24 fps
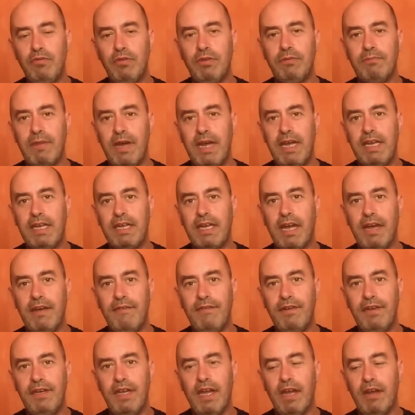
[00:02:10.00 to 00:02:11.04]
you would make
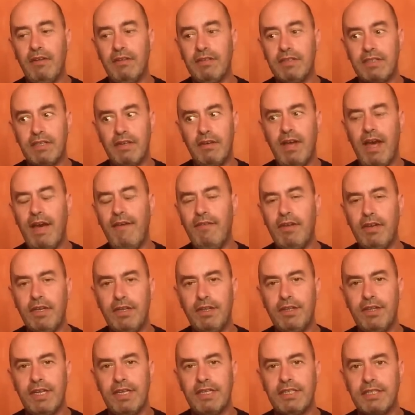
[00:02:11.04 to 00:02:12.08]
a video. So have a
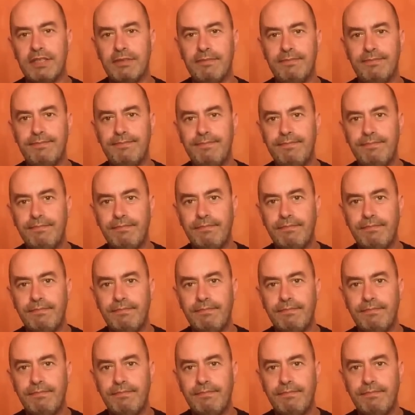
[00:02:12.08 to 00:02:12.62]
look at this.